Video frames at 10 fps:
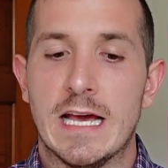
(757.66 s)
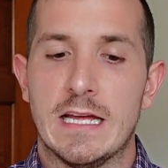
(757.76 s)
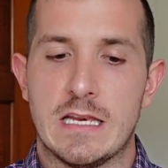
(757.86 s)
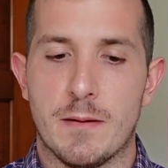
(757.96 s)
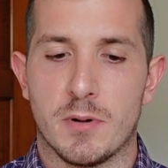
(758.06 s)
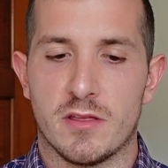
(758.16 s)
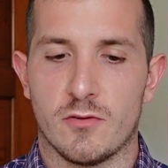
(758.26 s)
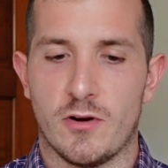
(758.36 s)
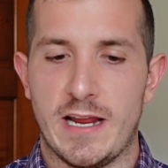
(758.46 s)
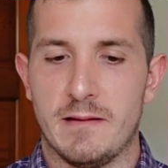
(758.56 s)
Number
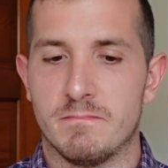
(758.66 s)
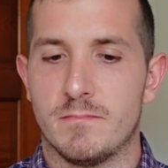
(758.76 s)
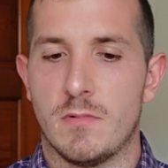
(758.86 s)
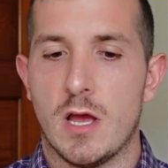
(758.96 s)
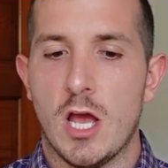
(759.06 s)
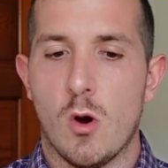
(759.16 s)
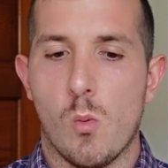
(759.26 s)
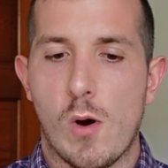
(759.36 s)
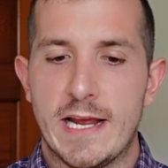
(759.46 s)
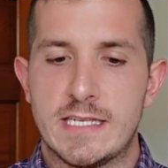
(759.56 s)
3,
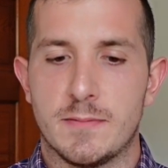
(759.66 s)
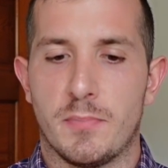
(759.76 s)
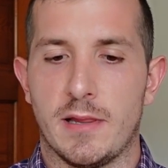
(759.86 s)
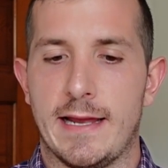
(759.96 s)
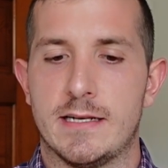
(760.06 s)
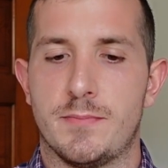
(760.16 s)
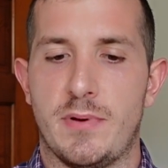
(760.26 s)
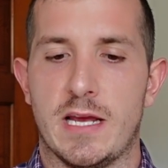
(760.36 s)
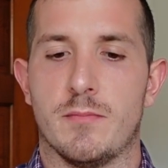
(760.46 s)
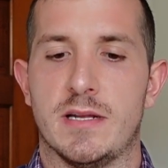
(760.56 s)
white plant
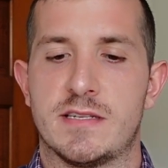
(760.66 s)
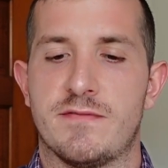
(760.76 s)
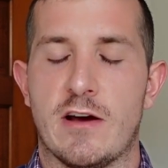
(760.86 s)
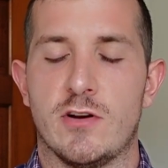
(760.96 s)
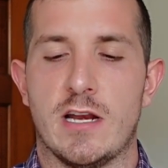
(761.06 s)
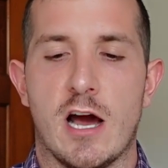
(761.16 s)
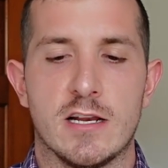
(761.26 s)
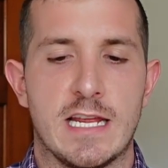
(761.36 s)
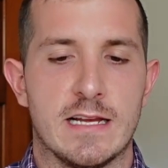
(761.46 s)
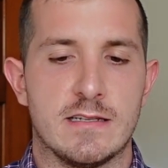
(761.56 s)
pigments found in
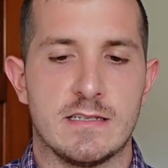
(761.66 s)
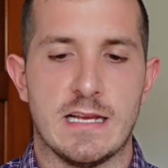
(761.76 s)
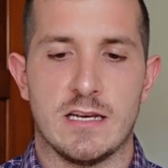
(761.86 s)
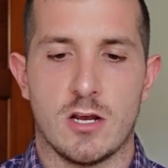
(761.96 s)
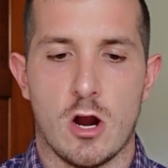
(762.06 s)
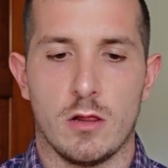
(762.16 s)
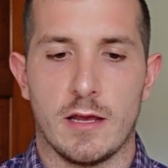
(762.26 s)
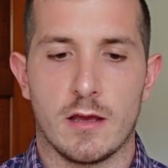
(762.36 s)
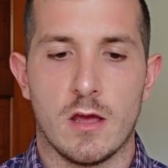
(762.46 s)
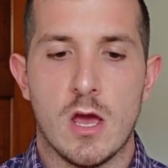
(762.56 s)
onions and
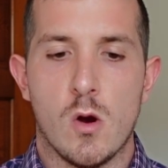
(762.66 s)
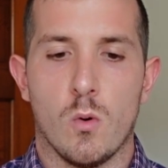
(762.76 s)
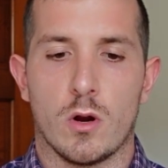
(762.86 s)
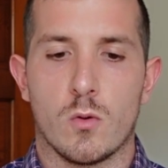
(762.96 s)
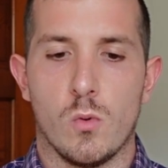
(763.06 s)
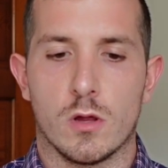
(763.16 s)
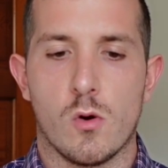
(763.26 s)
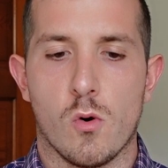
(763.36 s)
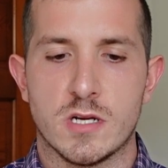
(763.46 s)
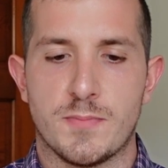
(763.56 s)
garlic will
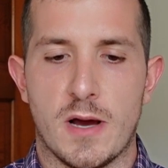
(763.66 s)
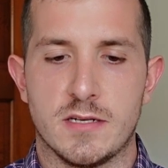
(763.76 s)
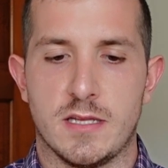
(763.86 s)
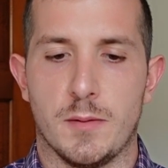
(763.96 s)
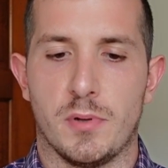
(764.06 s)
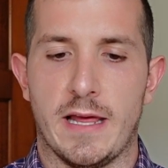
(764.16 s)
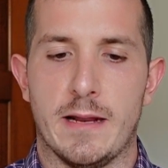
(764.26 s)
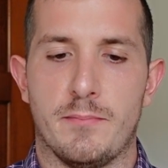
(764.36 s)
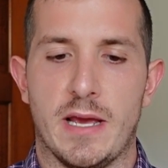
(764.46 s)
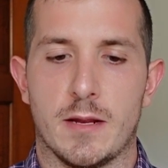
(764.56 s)
correspond to the
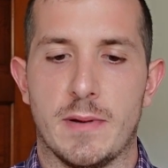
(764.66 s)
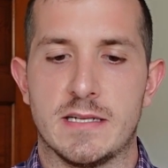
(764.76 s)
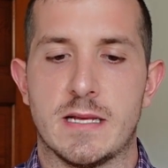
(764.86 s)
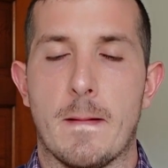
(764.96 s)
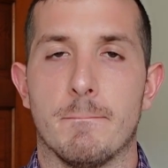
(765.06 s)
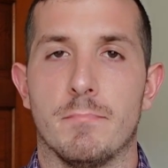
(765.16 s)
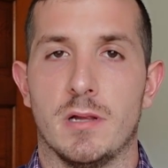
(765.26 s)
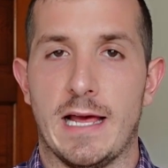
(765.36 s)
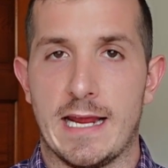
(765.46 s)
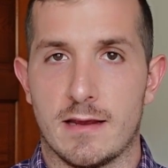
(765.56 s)
plant pigment
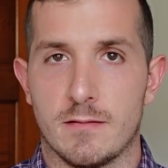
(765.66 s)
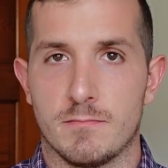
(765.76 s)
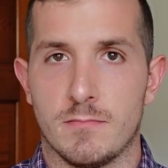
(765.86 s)
blank.